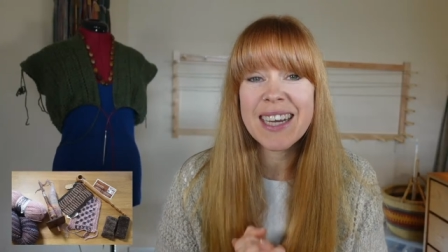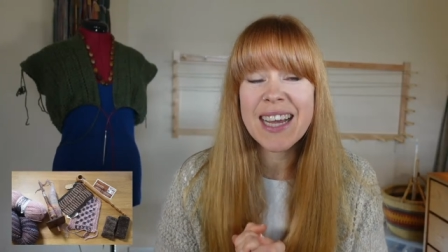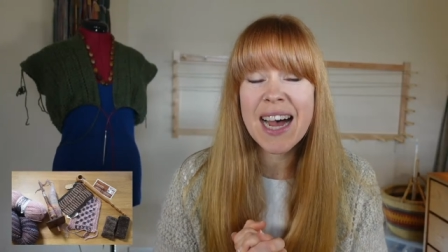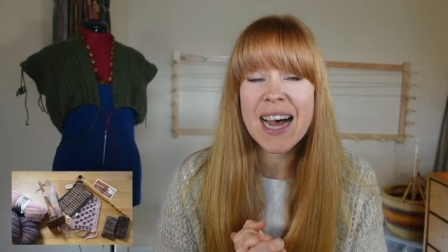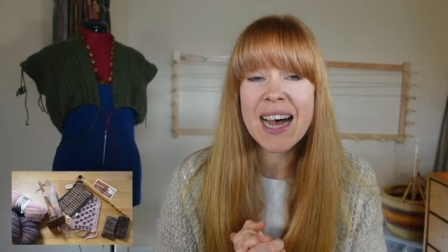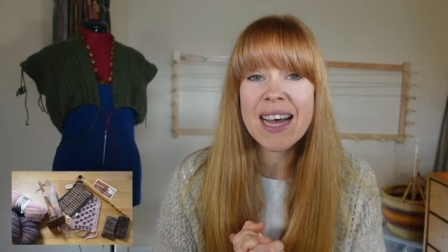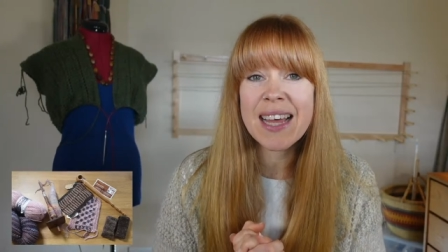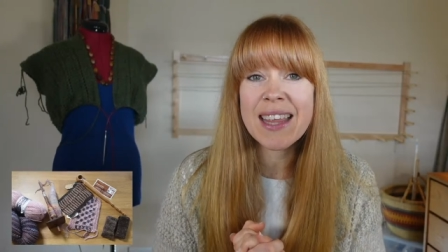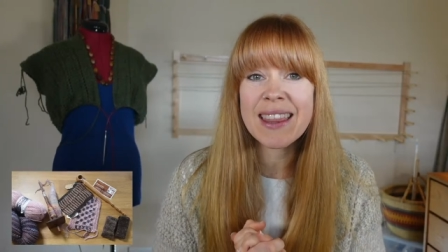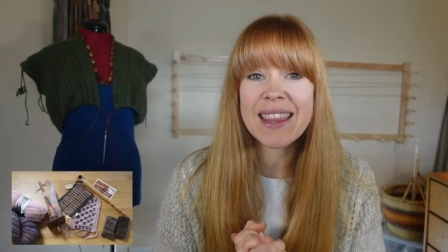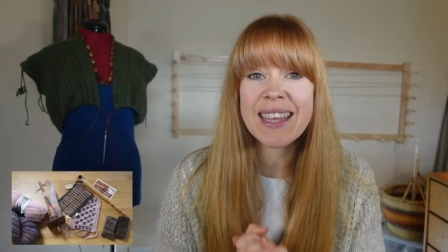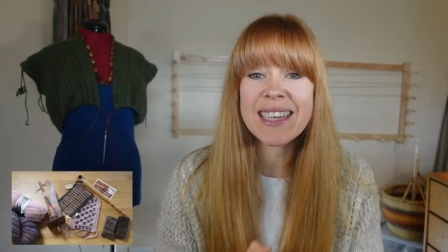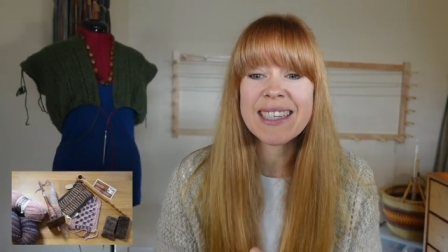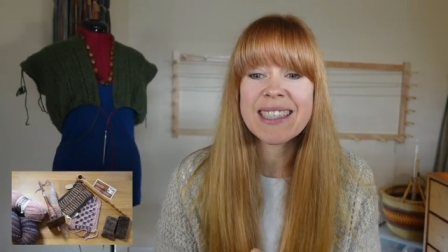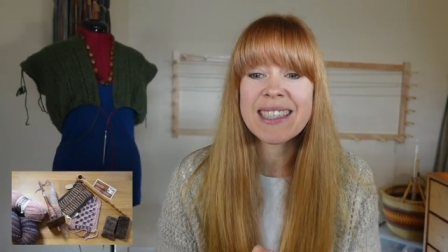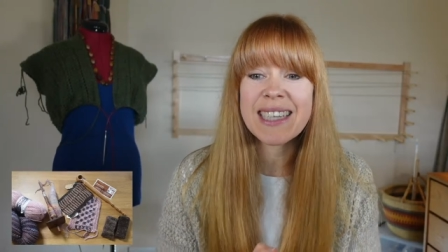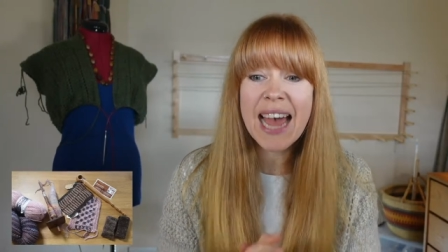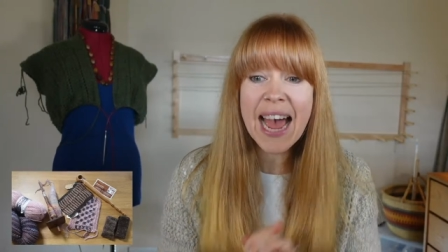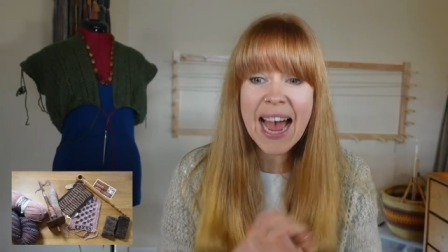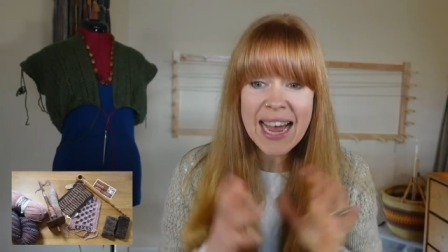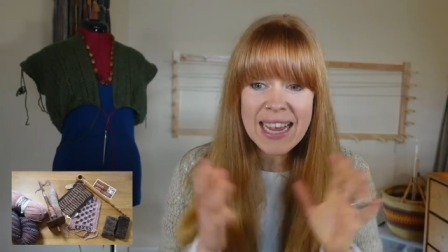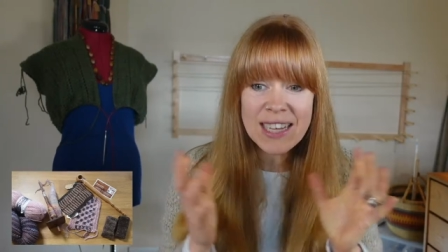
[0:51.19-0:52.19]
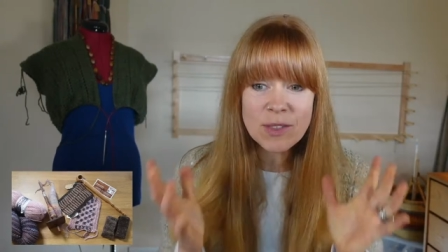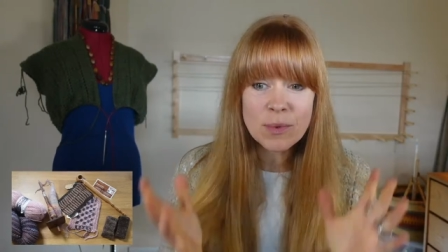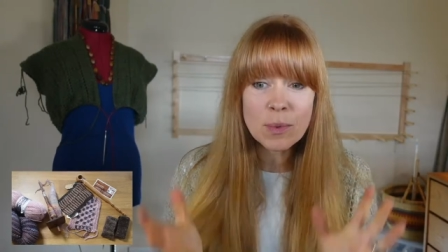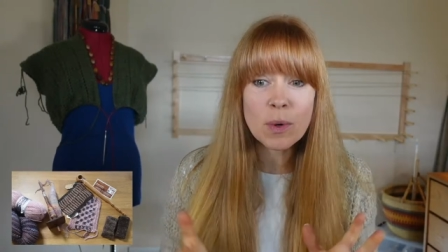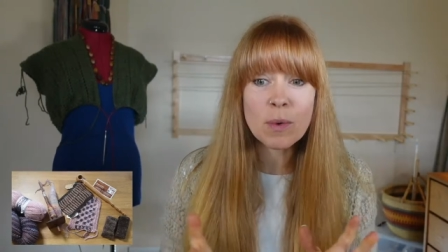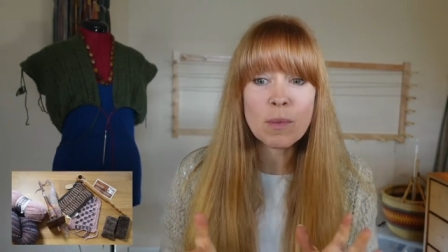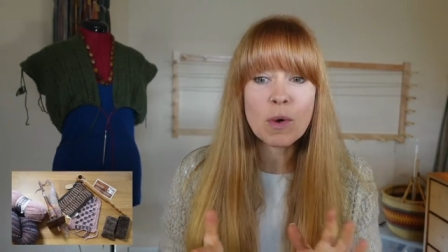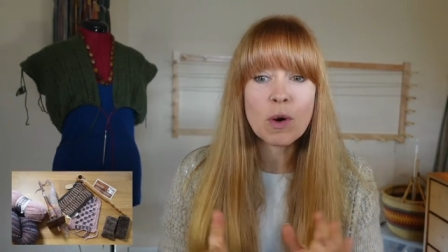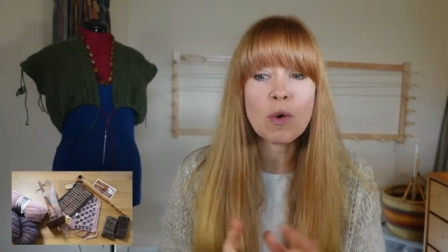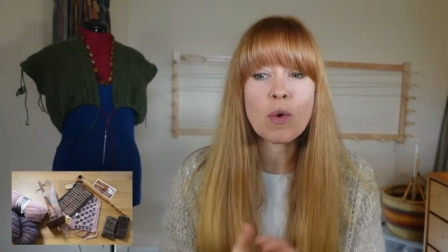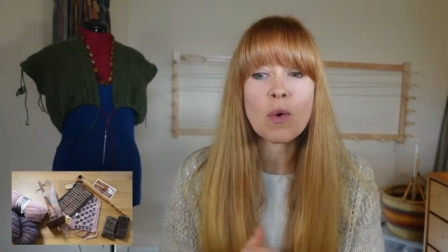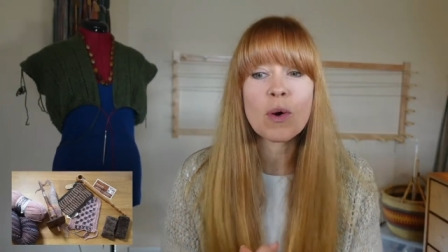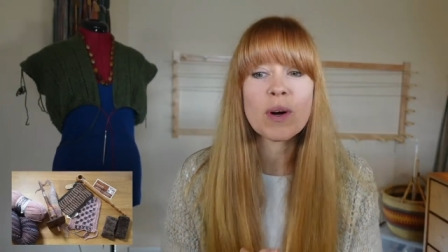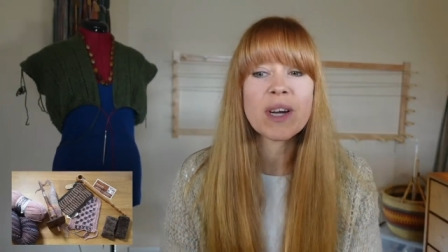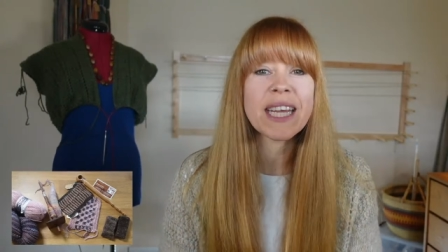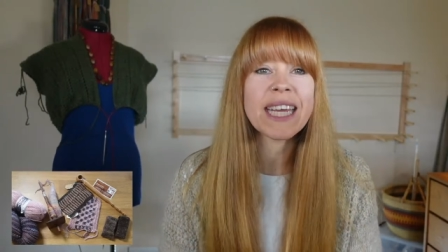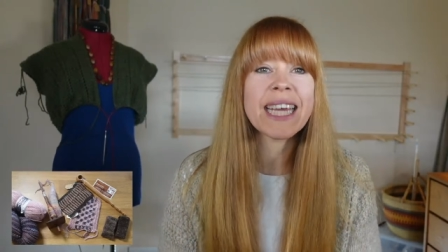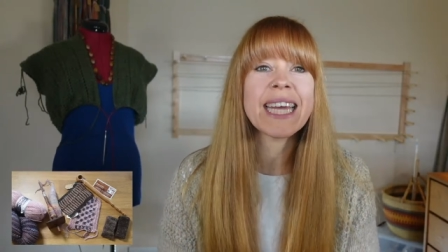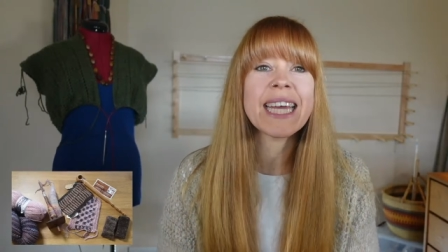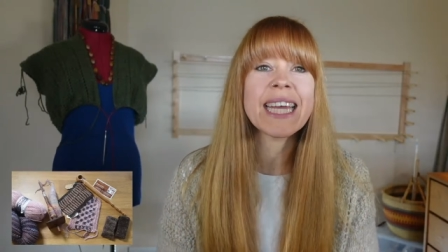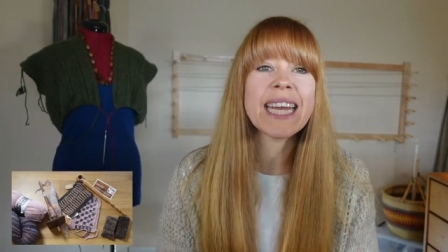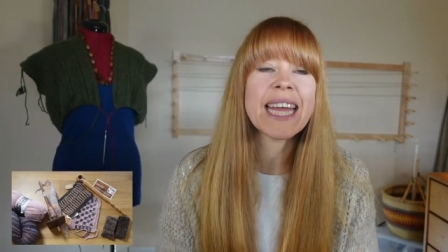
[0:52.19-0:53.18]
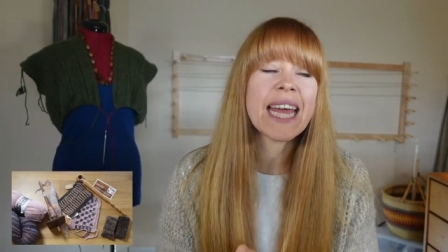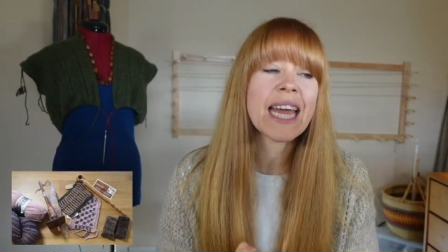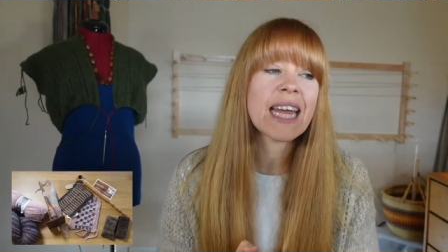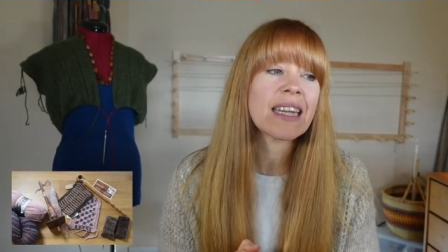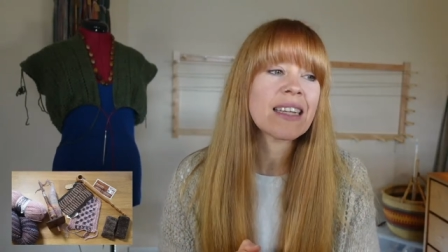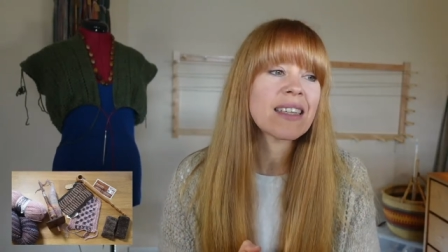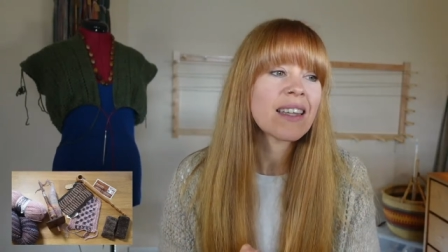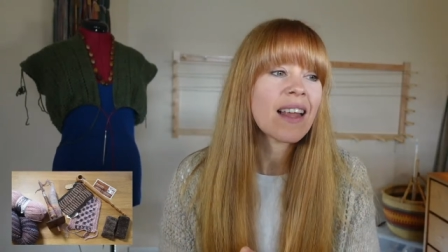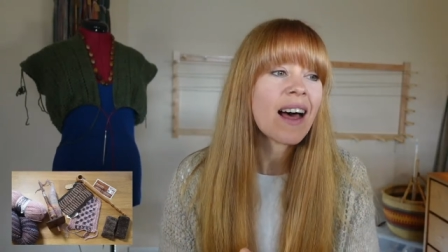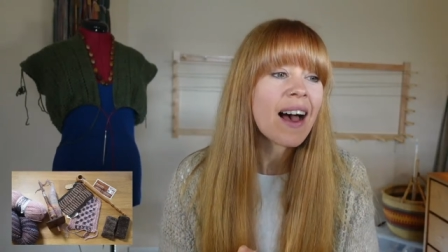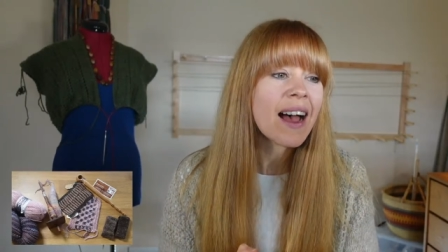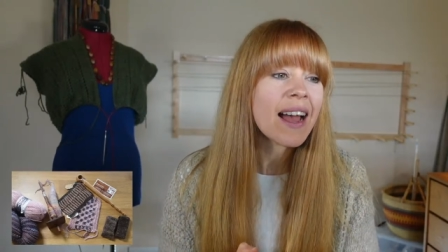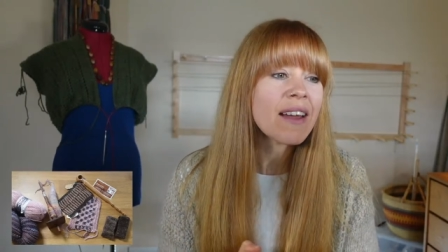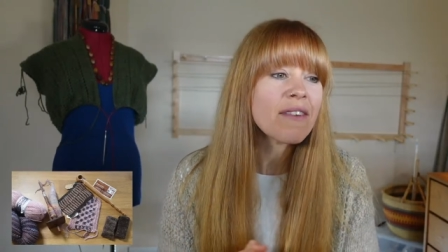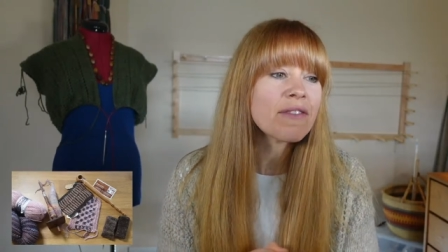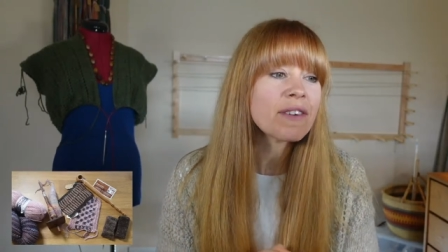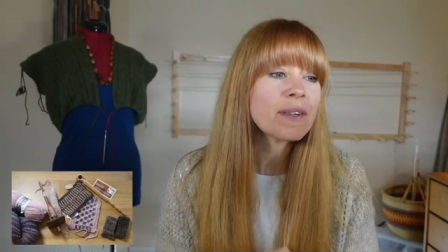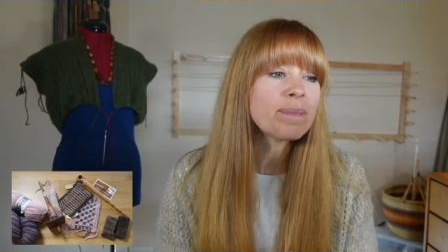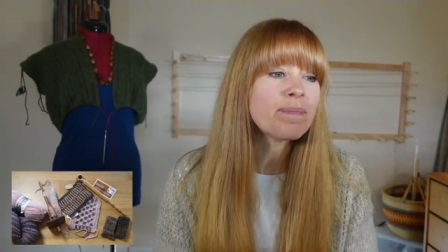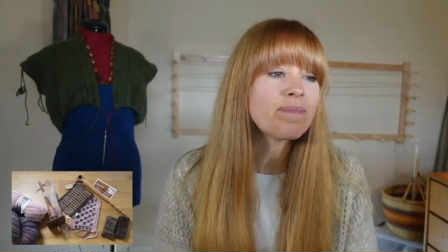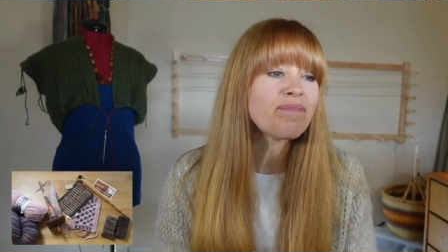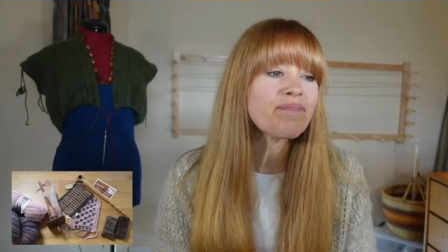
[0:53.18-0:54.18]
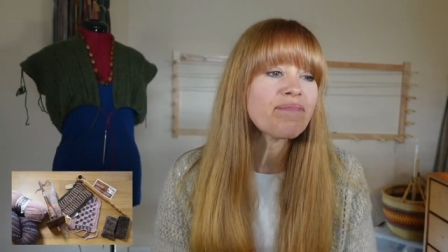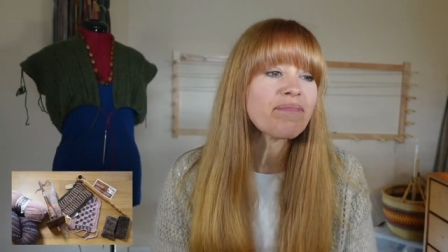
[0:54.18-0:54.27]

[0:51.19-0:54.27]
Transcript: uh, this as we're recording it and live,